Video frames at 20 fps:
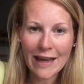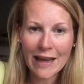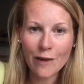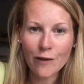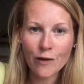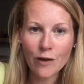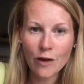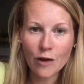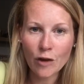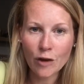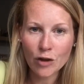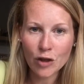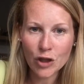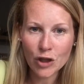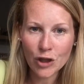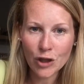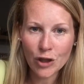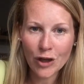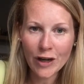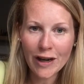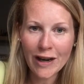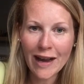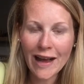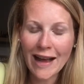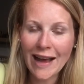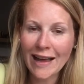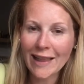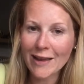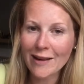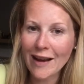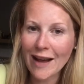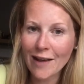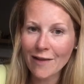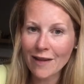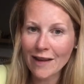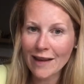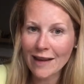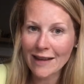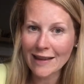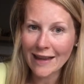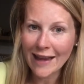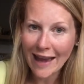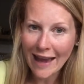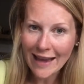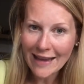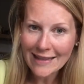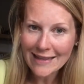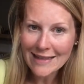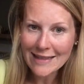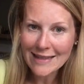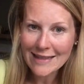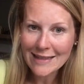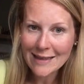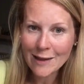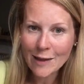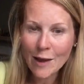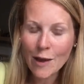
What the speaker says: If you're unsure, either have a little guess